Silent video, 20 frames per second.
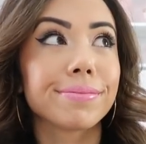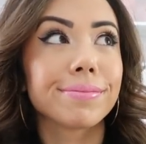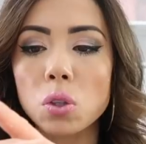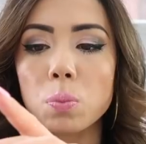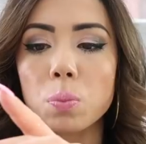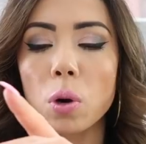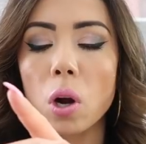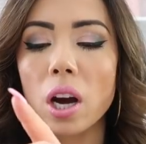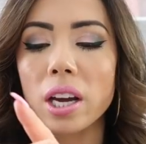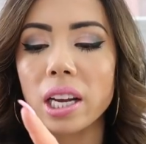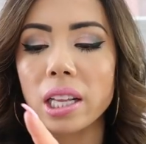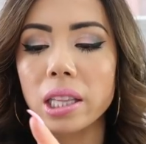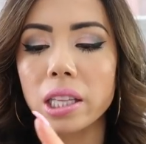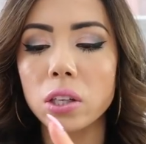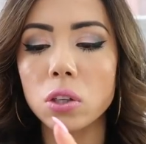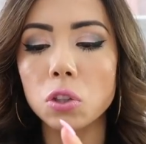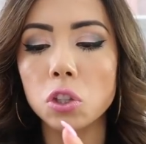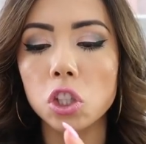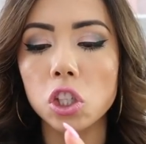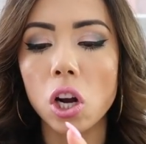Also brought a
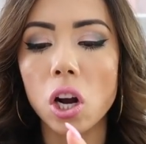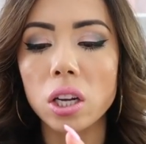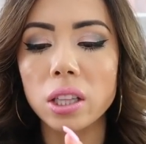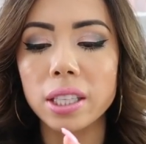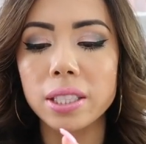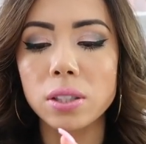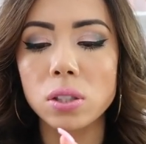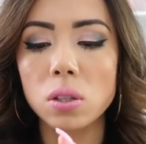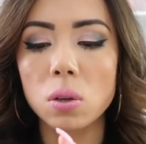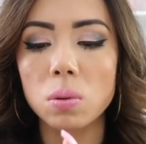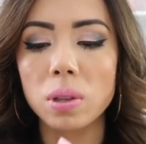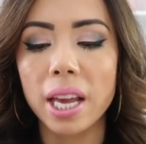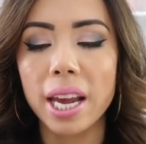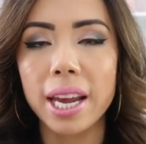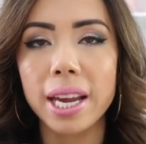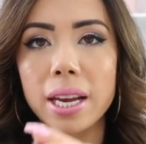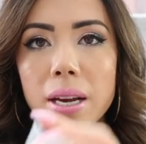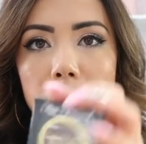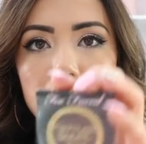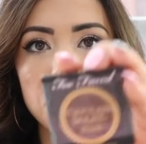little Chocolate
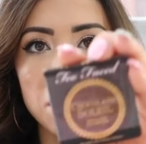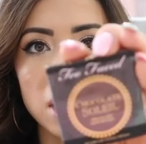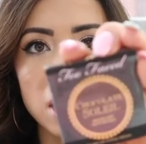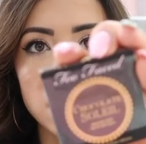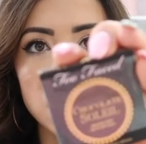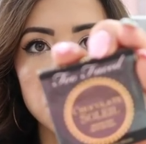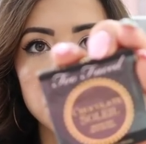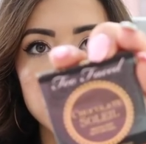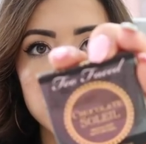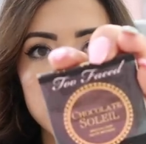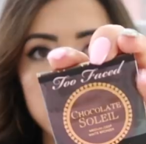Soleil medium